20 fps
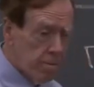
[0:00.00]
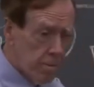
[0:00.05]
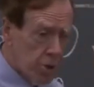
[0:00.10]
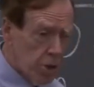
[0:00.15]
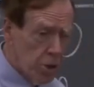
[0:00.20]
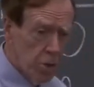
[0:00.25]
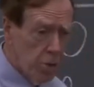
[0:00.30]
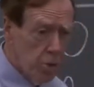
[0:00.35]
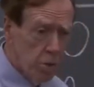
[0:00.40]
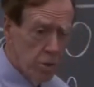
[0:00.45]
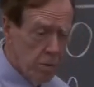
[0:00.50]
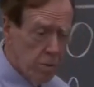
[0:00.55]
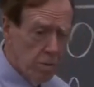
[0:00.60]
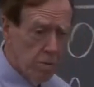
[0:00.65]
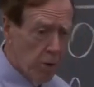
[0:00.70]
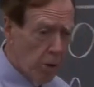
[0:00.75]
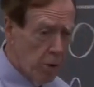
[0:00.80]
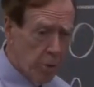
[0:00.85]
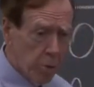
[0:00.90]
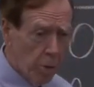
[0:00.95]
2
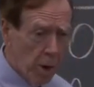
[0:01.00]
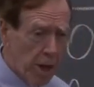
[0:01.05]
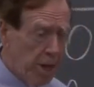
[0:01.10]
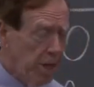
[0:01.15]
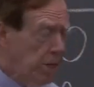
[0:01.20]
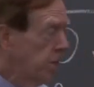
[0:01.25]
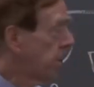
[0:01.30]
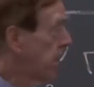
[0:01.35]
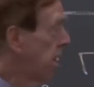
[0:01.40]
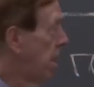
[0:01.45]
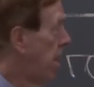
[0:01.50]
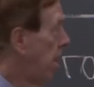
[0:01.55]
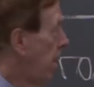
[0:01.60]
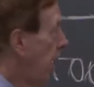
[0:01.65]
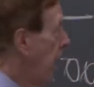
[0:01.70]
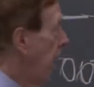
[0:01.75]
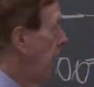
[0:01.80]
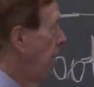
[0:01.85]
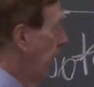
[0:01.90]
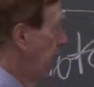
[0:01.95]
both ways.
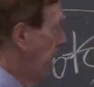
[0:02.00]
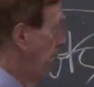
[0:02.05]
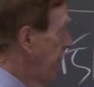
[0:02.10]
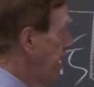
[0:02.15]
And then